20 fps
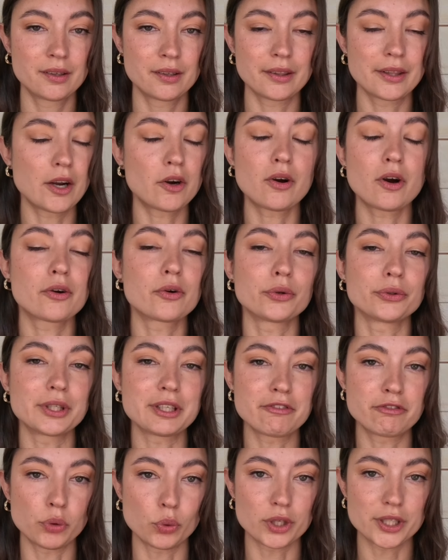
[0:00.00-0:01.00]
there are
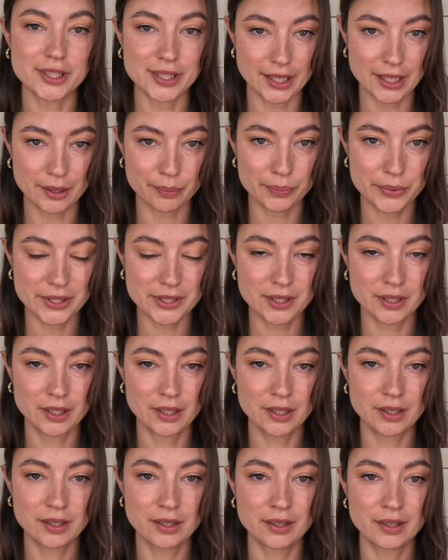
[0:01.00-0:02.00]
only 4 types.
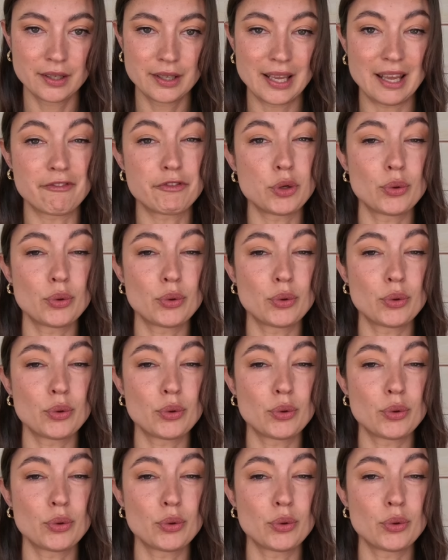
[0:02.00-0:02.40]
If